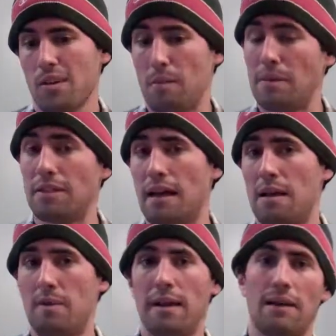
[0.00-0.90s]
Maybe
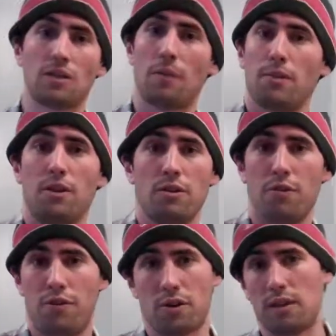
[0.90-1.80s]
diet might have something to do
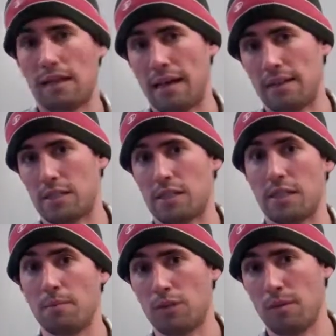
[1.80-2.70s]
with your colitis
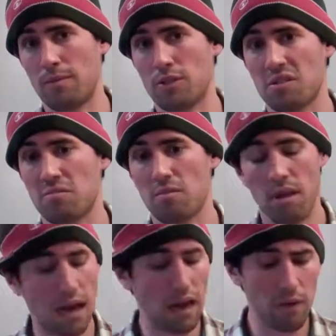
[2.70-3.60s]
symptoms.
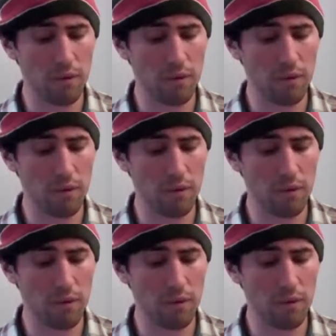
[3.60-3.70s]
I